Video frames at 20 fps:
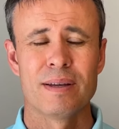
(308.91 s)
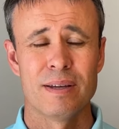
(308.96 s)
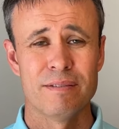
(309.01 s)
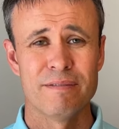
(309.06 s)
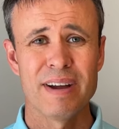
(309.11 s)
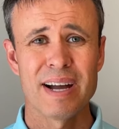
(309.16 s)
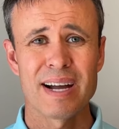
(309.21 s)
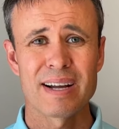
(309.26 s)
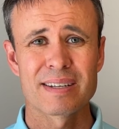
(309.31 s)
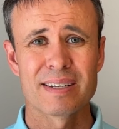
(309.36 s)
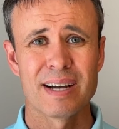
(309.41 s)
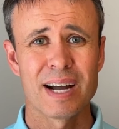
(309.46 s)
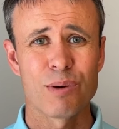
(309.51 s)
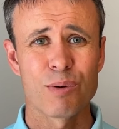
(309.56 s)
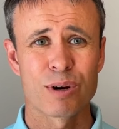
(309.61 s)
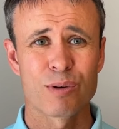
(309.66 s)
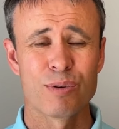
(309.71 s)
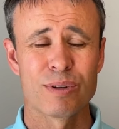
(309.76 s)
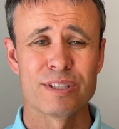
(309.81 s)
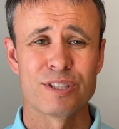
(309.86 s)
In fact, I
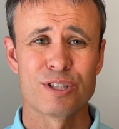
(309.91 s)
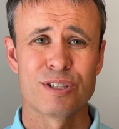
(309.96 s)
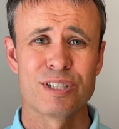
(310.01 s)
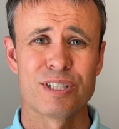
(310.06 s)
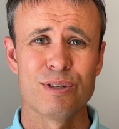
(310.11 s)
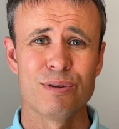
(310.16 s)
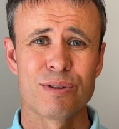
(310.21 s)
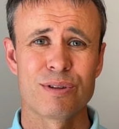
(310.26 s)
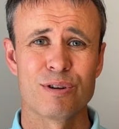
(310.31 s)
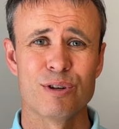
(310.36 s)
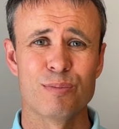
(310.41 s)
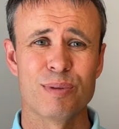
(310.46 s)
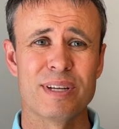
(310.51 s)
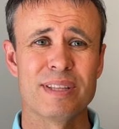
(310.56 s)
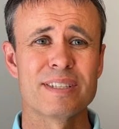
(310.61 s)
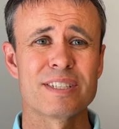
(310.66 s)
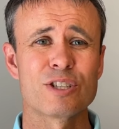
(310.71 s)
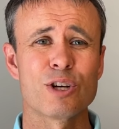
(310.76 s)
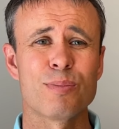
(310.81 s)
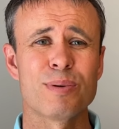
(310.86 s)
work with a church youth group,
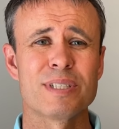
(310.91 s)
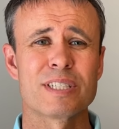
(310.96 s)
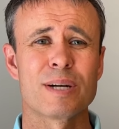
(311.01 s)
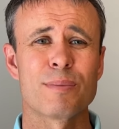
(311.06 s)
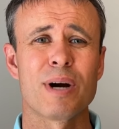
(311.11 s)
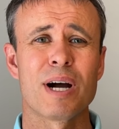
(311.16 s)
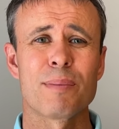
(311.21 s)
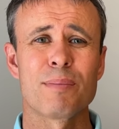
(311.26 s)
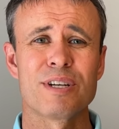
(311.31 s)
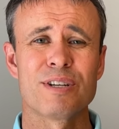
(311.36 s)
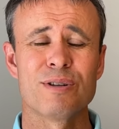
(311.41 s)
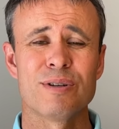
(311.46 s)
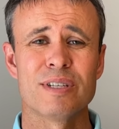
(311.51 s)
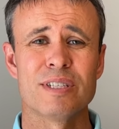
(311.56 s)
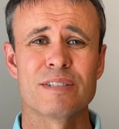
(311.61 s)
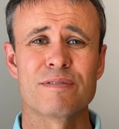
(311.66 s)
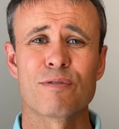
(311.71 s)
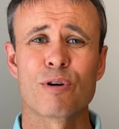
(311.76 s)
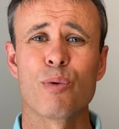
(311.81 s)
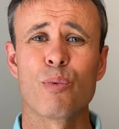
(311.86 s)
and this opens up
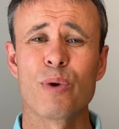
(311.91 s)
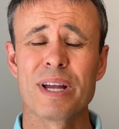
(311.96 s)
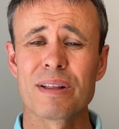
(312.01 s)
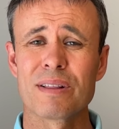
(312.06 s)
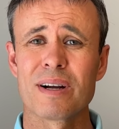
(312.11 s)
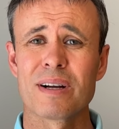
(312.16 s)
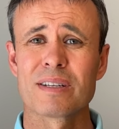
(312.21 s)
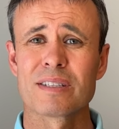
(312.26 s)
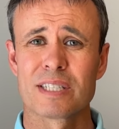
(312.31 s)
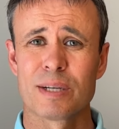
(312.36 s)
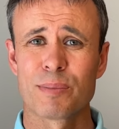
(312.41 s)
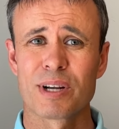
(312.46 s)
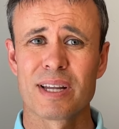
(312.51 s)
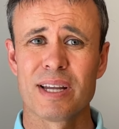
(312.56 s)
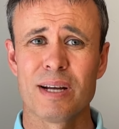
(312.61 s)
opportunities for a week-long summer